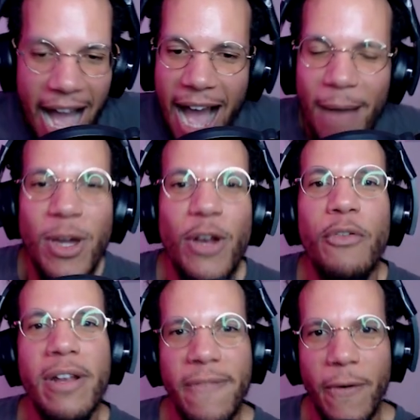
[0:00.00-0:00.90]
I'm gonna
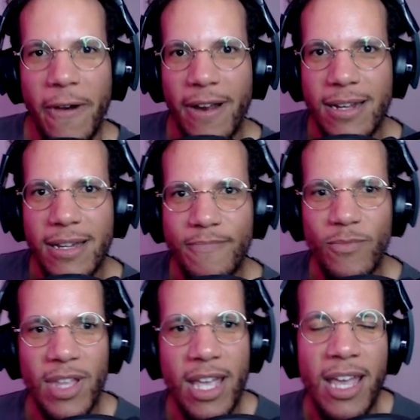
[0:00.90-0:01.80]
run for it.
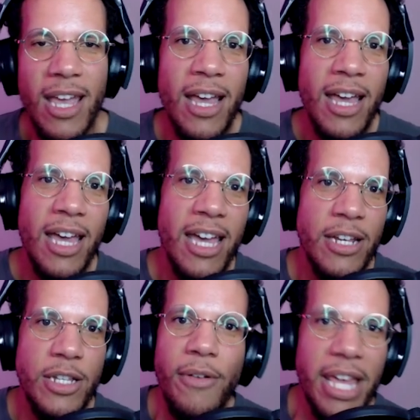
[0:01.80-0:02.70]

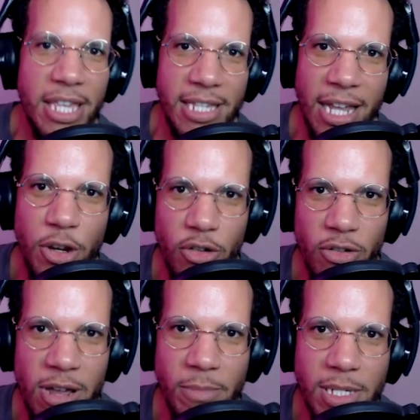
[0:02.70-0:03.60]
Don't let this end your
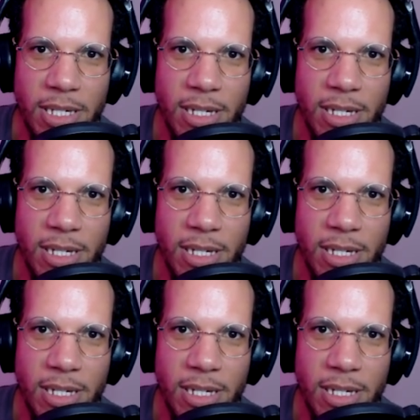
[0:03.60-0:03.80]
dreams.